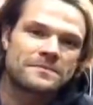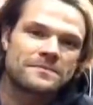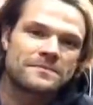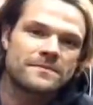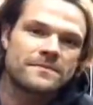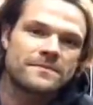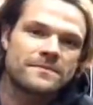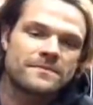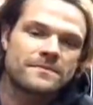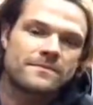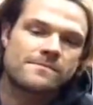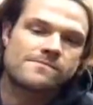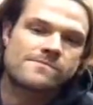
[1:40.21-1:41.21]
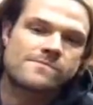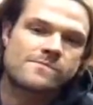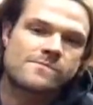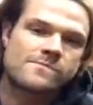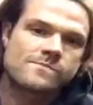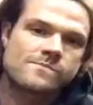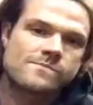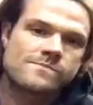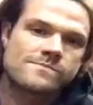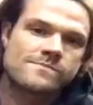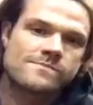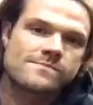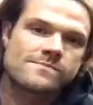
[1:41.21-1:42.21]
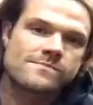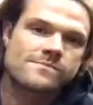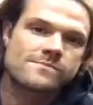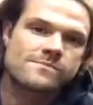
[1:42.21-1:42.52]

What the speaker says: (silent)